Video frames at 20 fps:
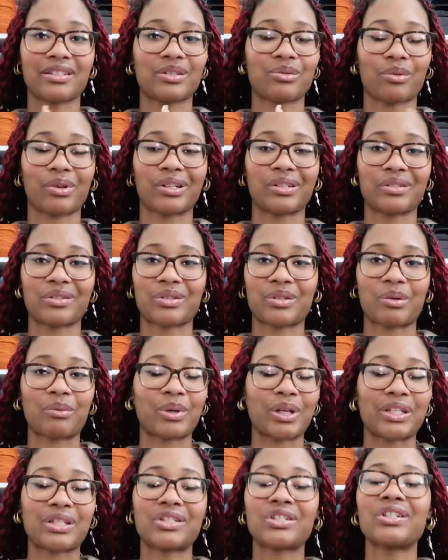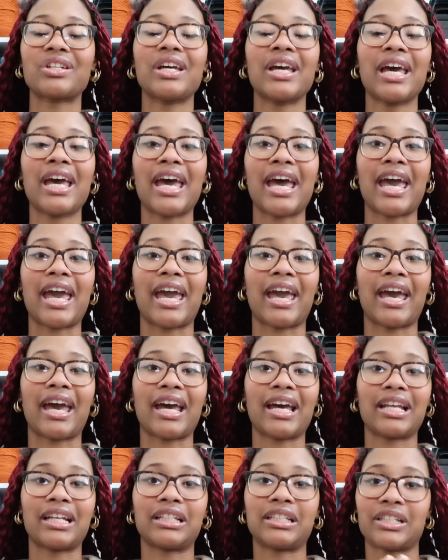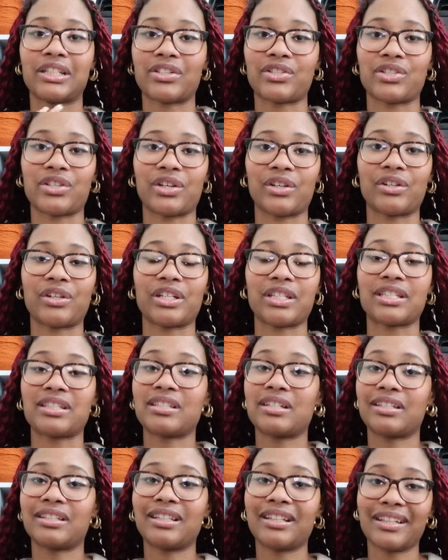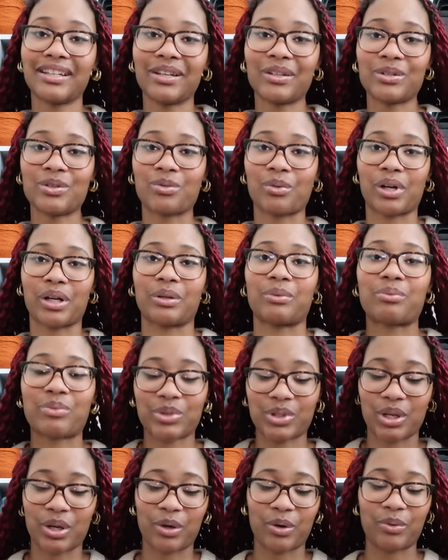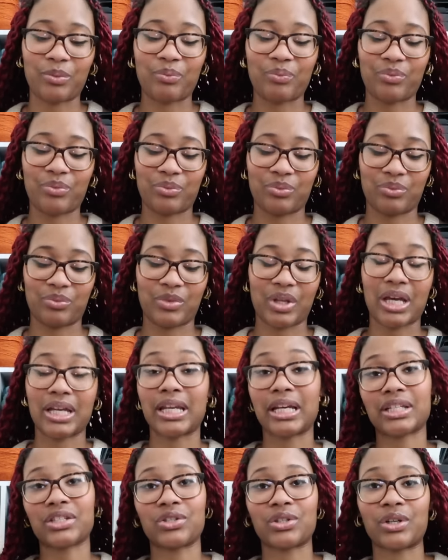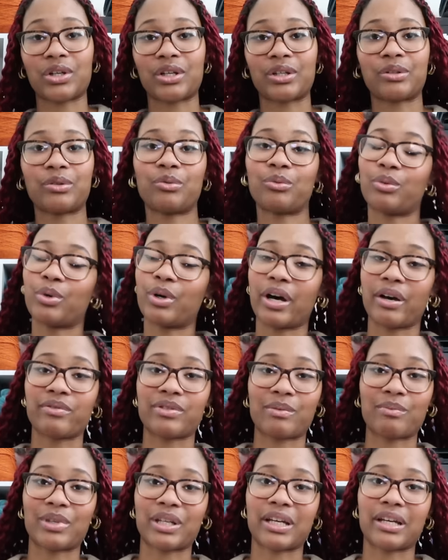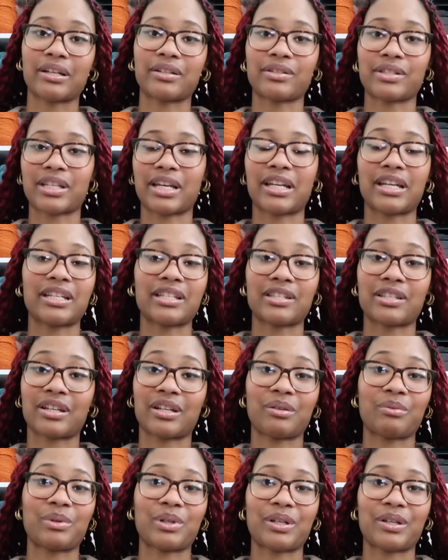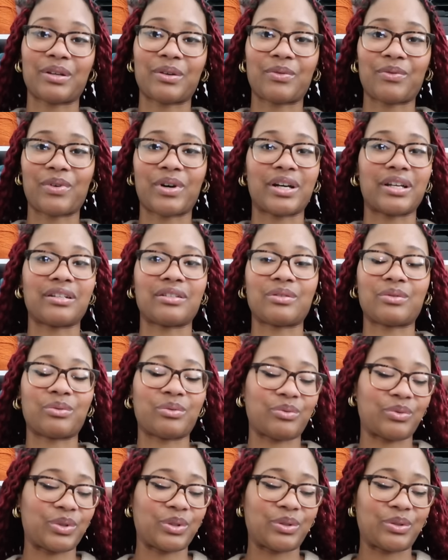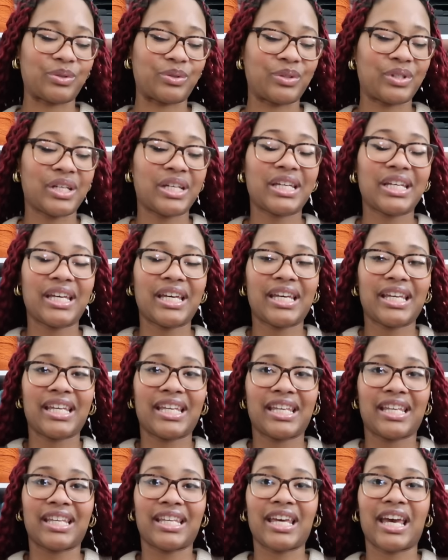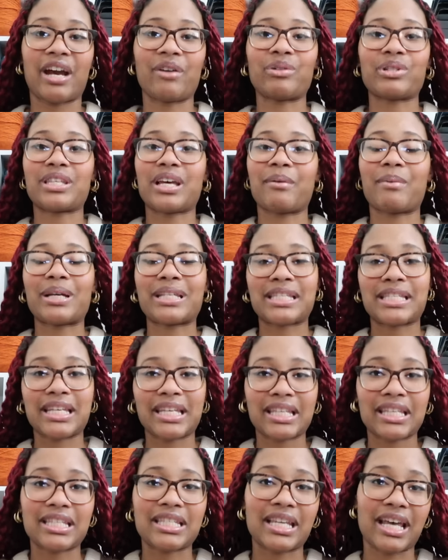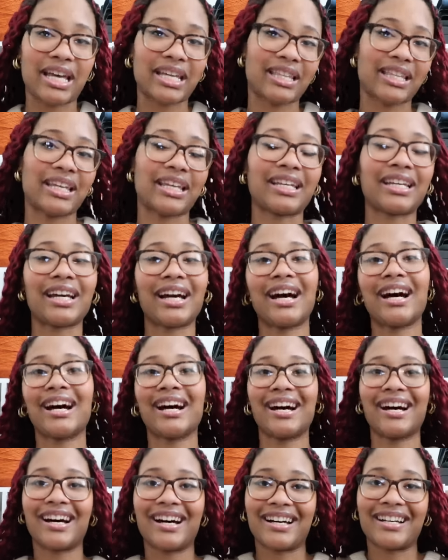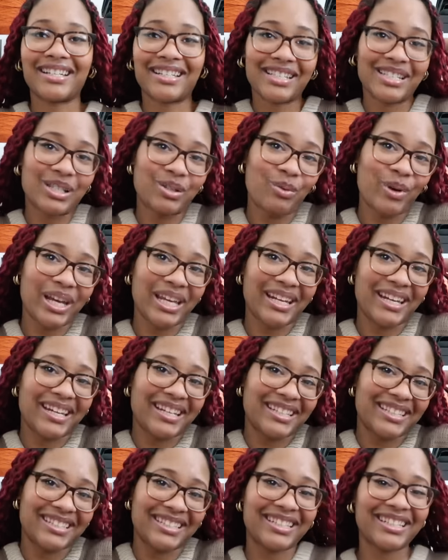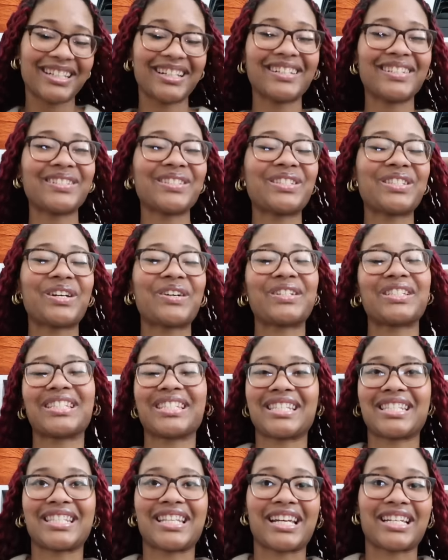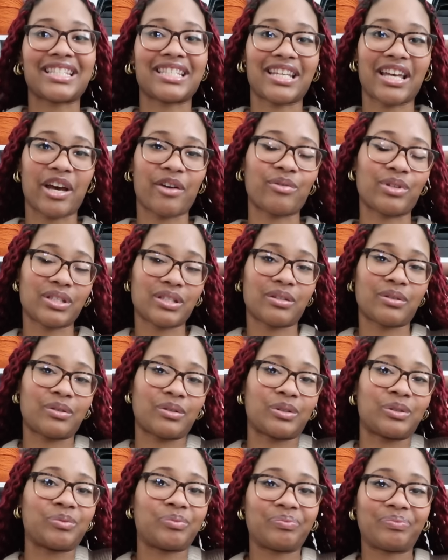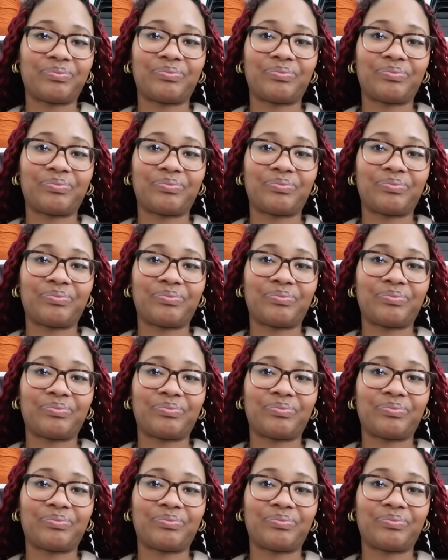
sweater so much. And this year it's the Leon sweater. So next year we'll have something else, and it's gonna be fun. Every time I see this, I think, ah, Sweden, you know? So it's just nice to have this little